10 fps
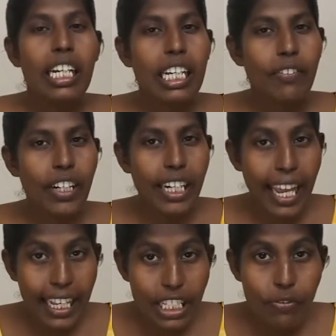In our
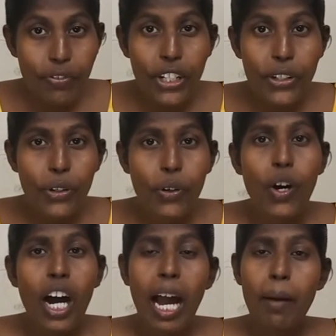next video,
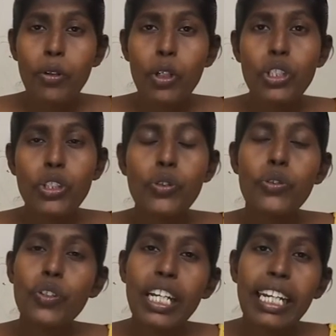I'm going to
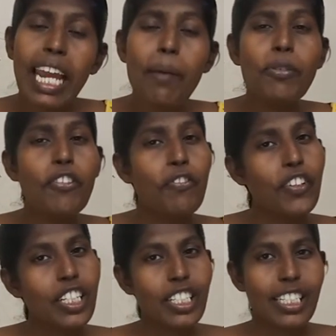recap the
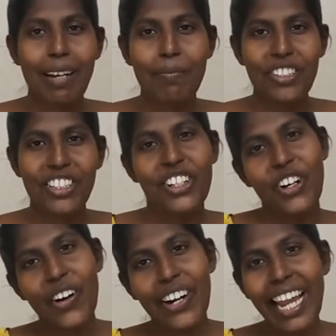first chapter.
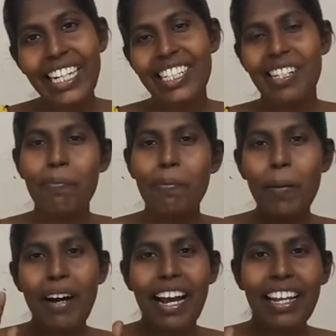Alright, bye
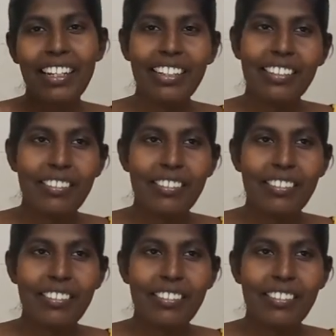bye.